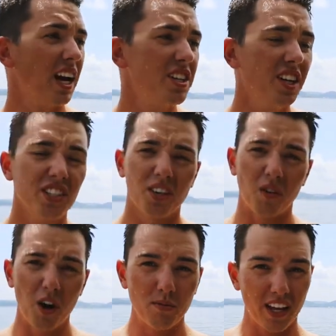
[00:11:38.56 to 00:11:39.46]
sketchy because the
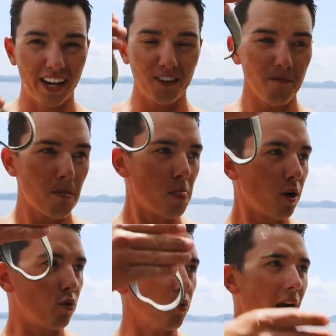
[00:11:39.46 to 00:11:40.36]
rope's like
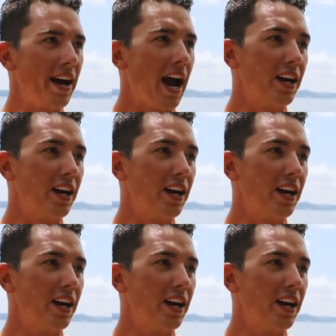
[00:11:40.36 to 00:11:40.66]
right,